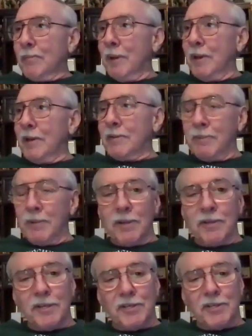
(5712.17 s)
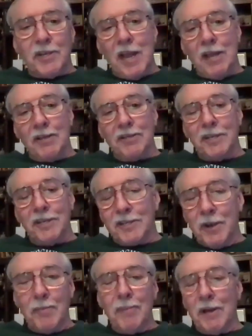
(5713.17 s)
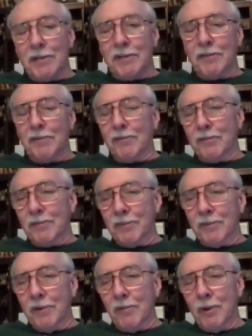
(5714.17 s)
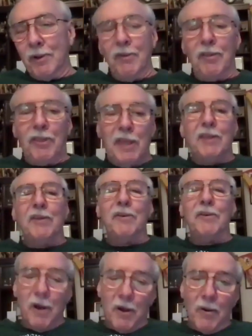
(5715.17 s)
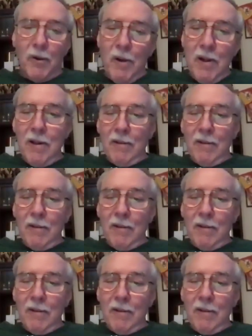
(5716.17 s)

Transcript: But because it's challenging so much of what you think you know.